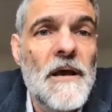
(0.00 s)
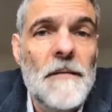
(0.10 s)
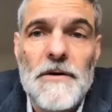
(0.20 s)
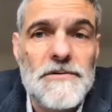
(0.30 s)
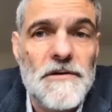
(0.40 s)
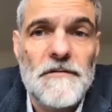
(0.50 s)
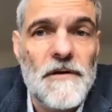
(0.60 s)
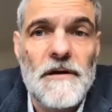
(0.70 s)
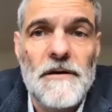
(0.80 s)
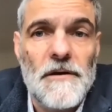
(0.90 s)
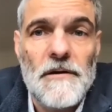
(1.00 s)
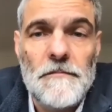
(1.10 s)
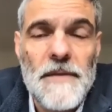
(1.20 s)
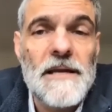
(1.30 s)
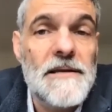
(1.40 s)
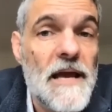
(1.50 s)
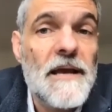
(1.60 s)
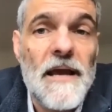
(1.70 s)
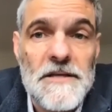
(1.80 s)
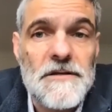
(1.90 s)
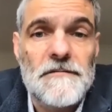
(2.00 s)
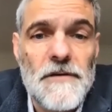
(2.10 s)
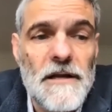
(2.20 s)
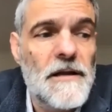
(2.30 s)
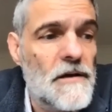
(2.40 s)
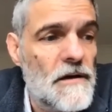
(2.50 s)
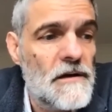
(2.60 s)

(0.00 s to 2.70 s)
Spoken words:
because of many decades of really